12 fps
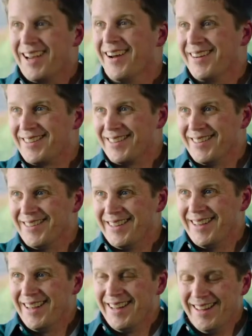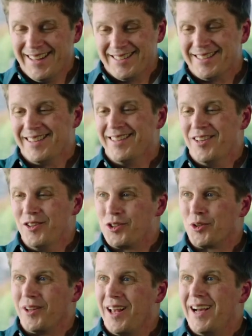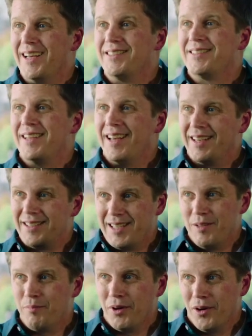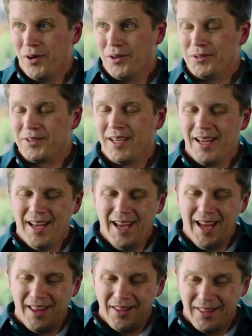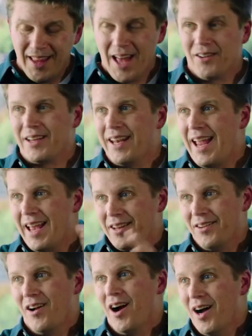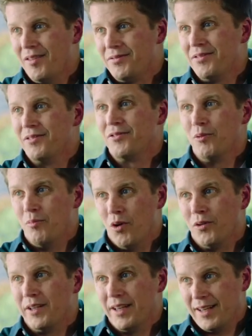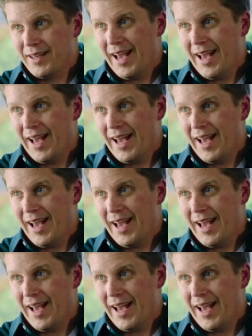character right. is then neutralized and T-posed, yeah. and then that'll get handed off for molding and